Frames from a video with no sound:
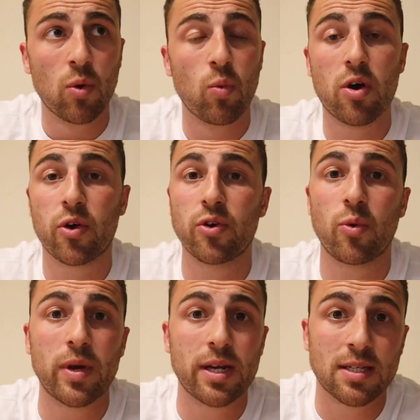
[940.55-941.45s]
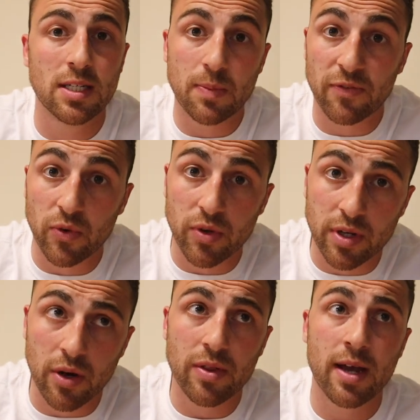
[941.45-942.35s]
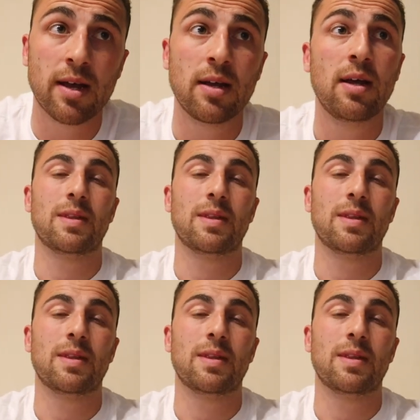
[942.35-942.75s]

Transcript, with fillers: work on your weaknesses before you go there.